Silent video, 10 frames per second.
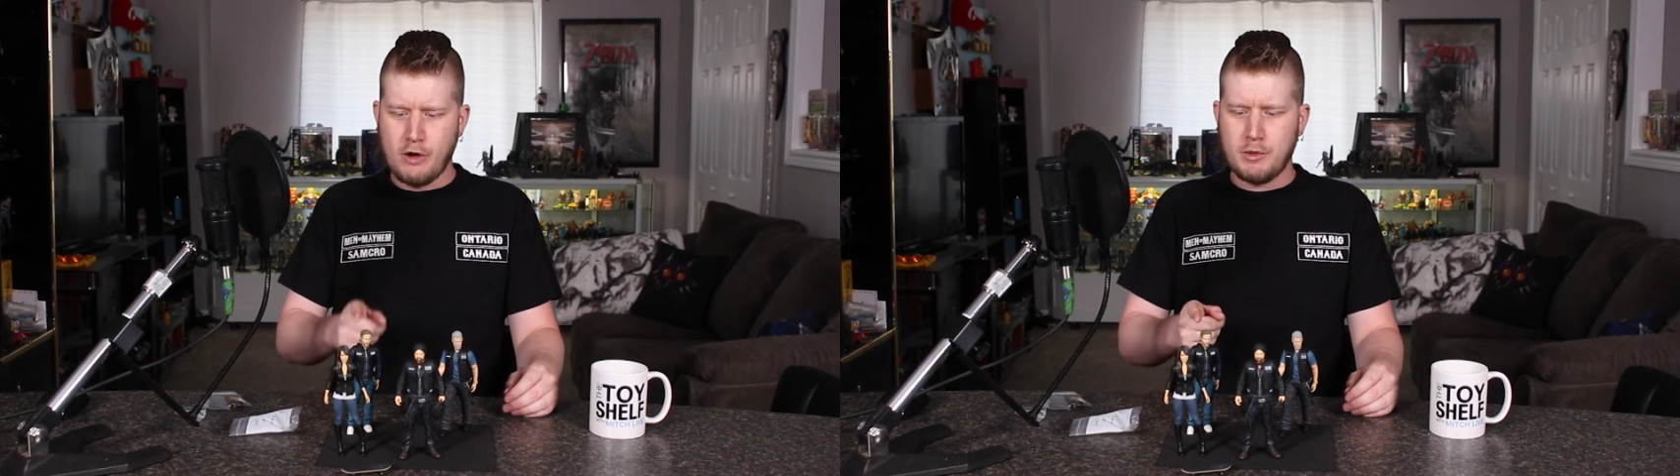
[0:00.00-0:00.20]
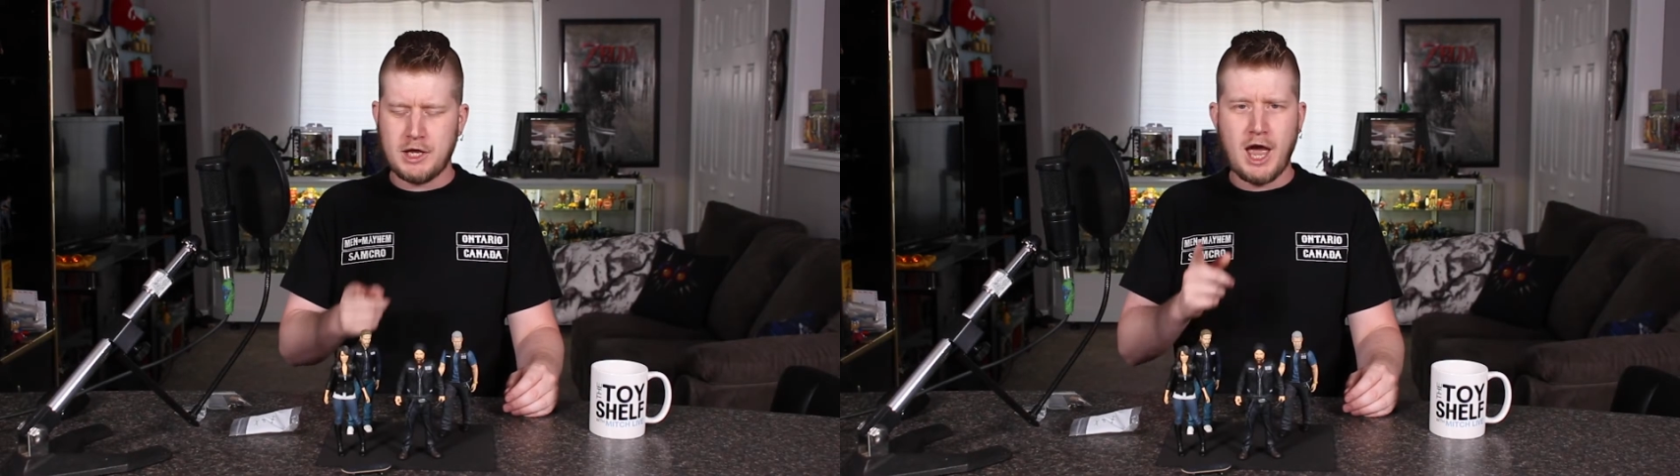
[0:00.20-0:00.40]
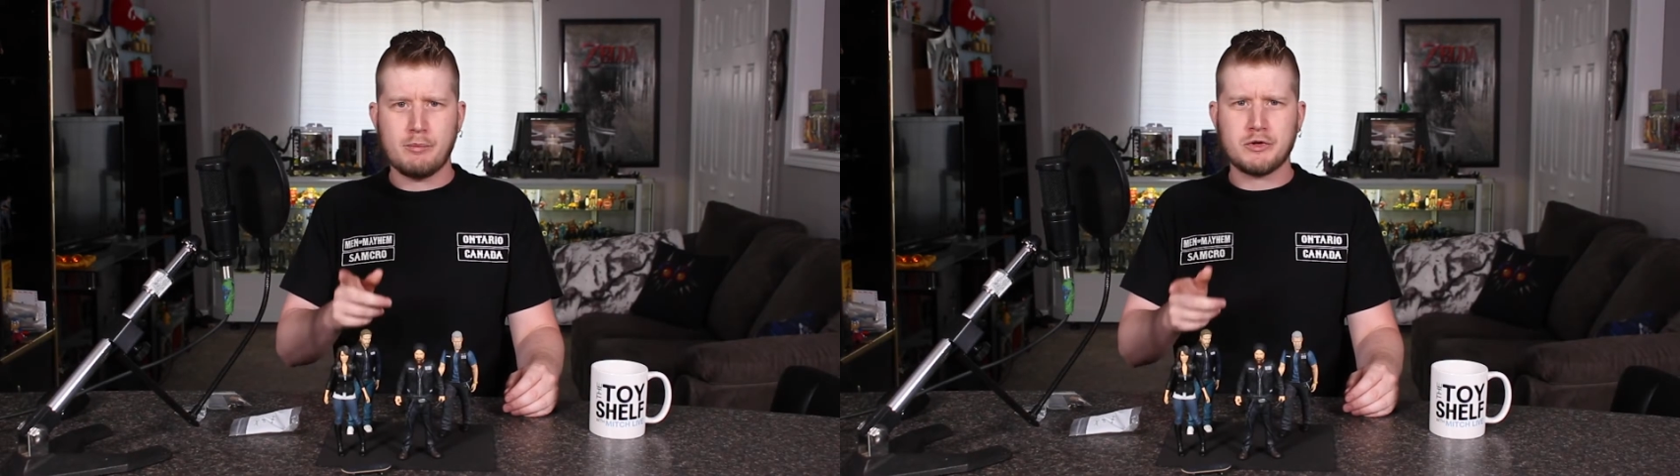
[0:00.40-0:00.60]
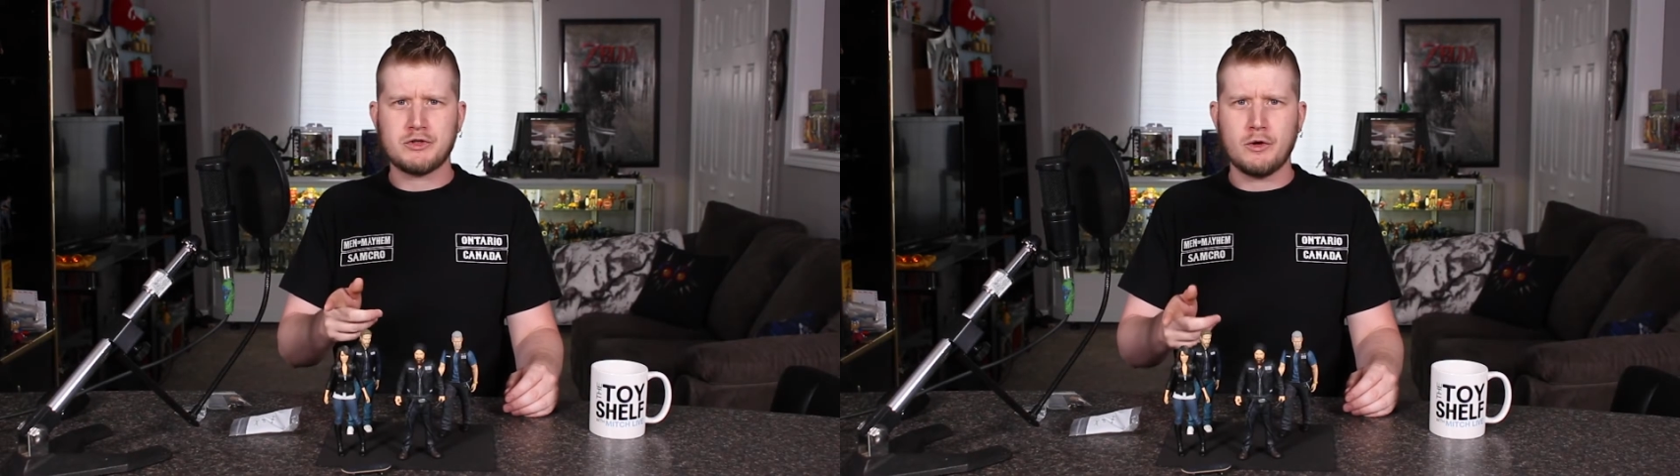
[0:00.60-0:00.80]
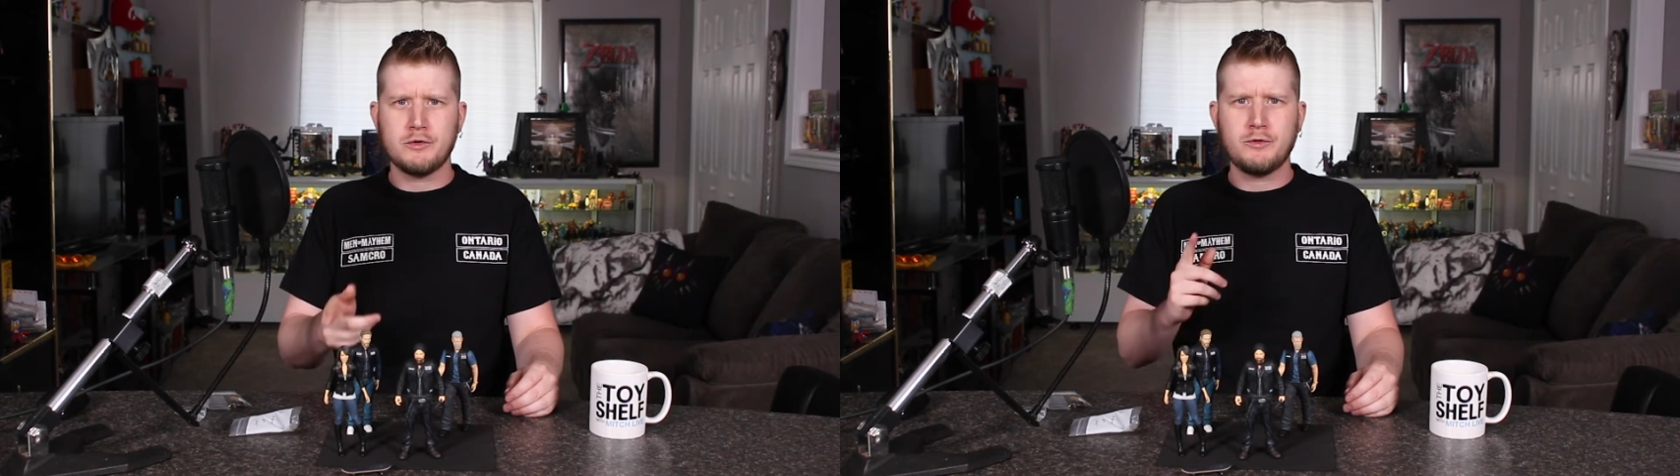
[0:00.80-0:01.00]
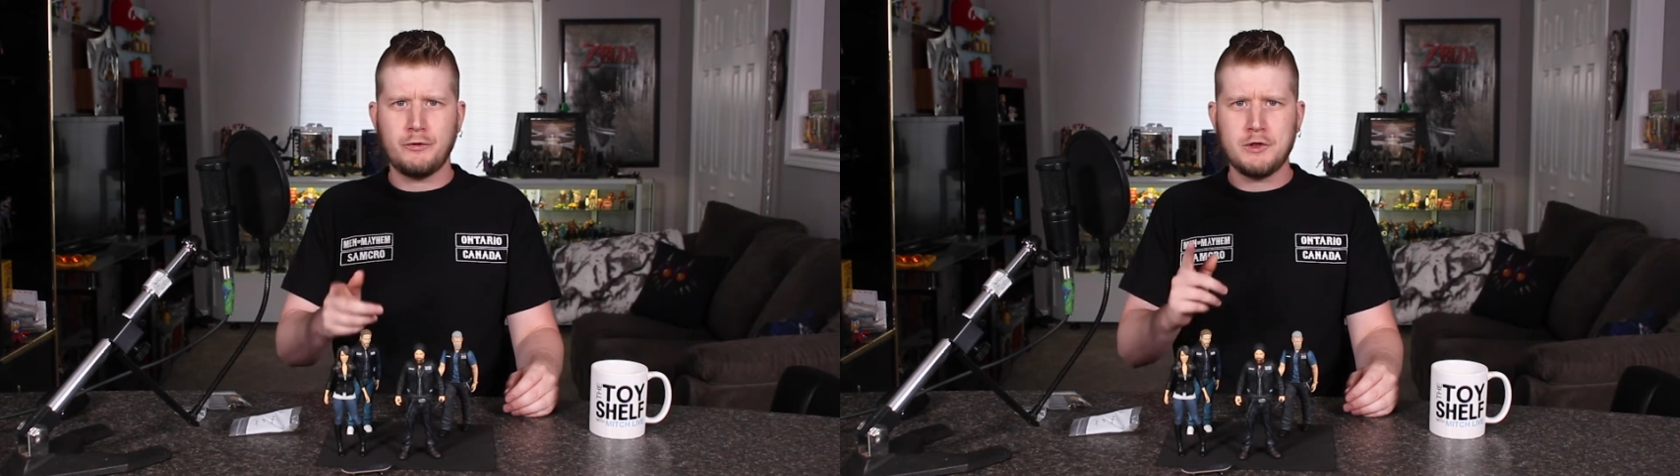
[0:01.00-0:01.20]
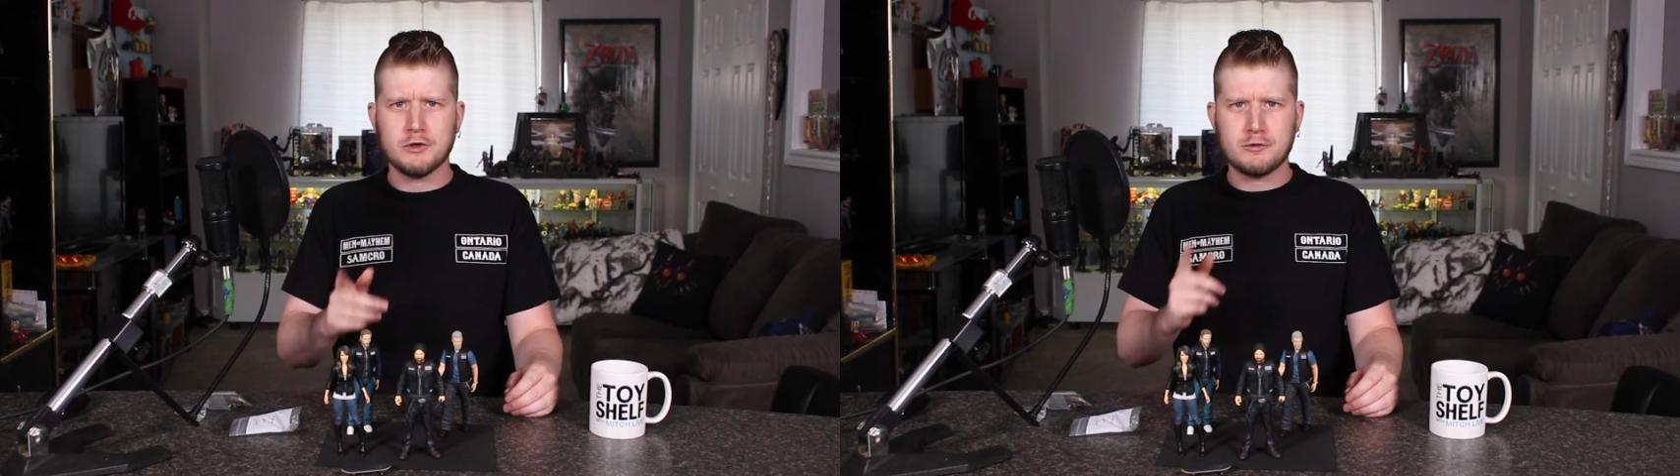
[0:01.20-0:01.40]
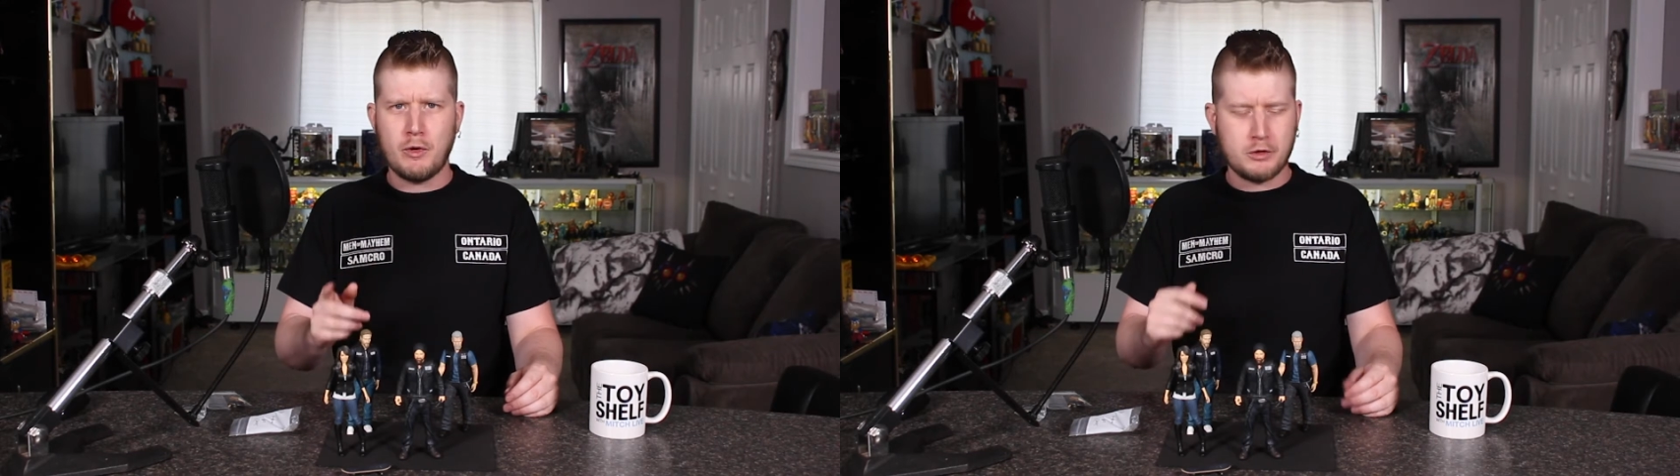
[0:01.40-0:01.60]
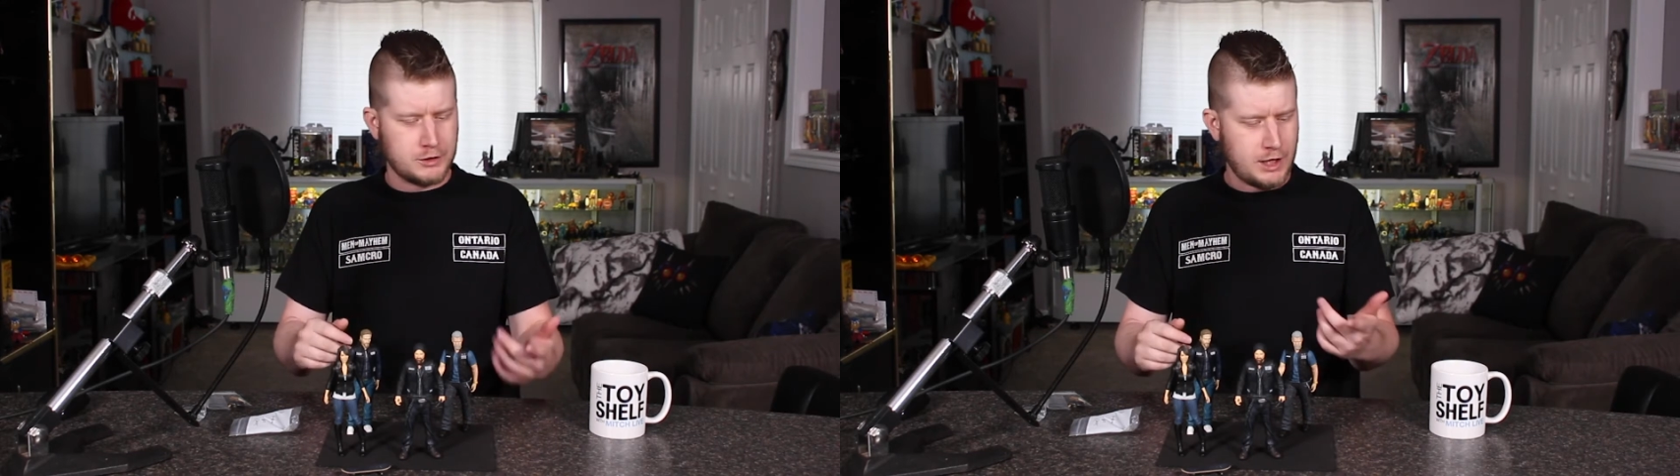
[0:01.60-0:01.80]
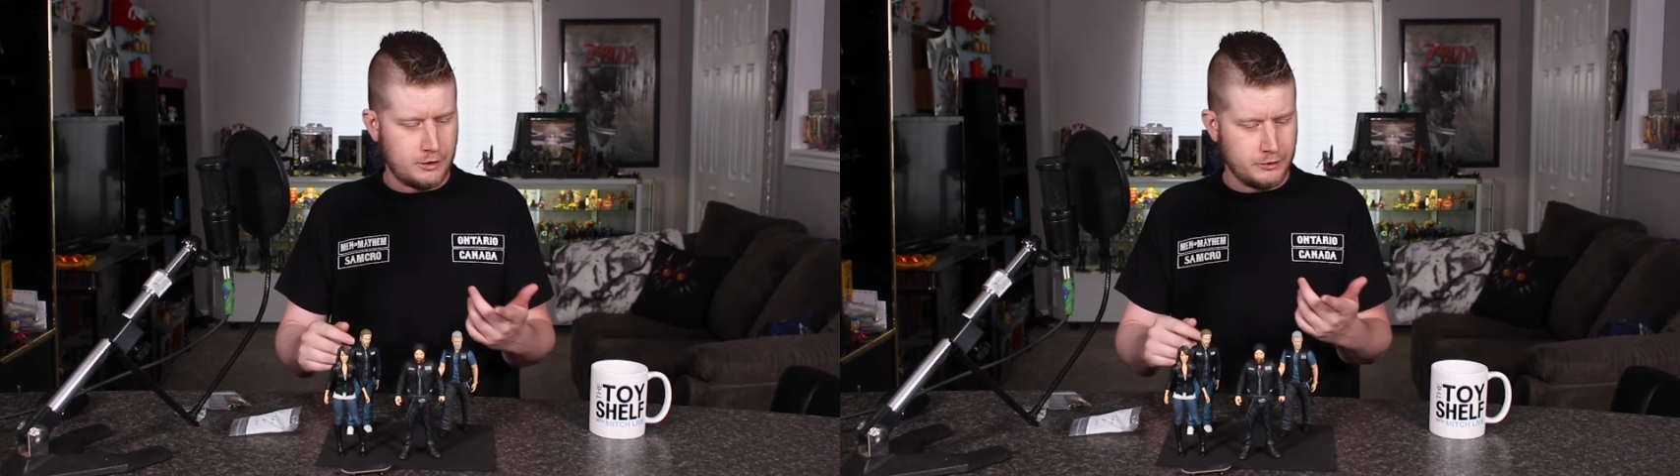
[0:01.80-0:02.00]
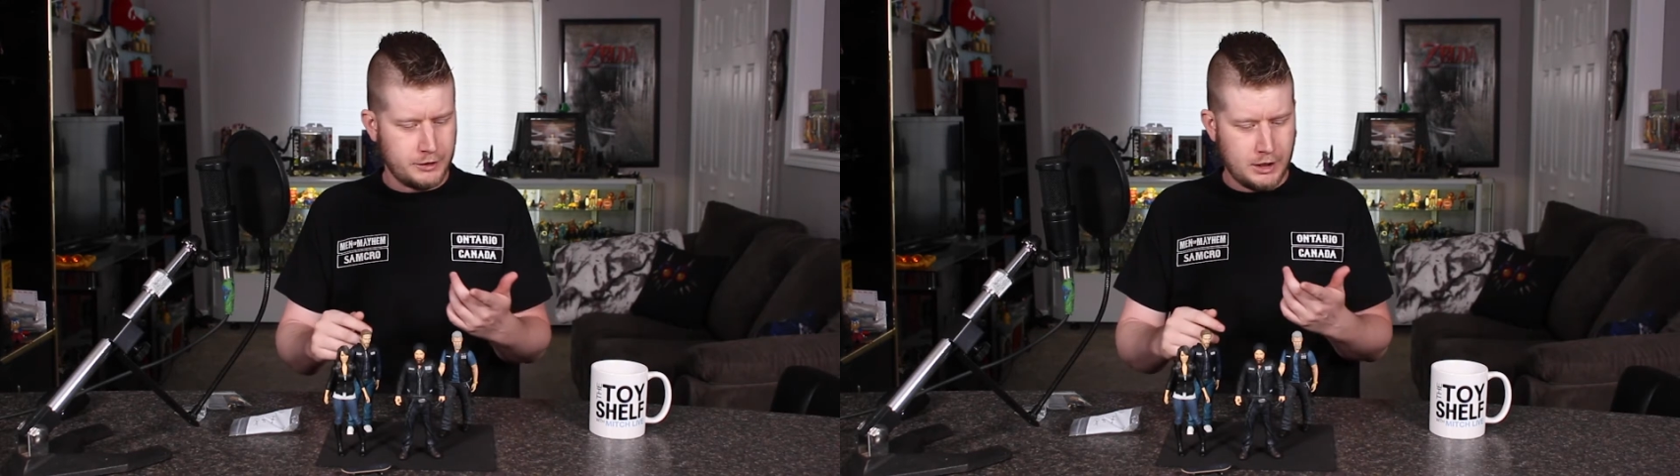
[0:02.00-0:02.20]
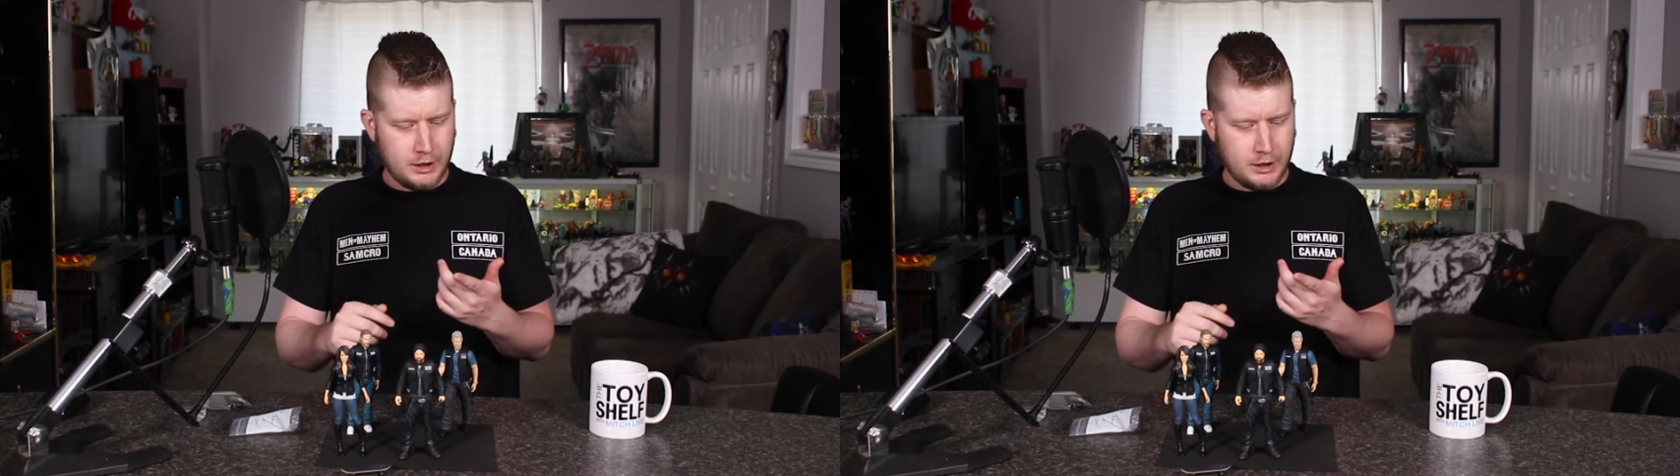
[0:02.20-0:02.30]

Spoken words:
many episodes features motorcycles.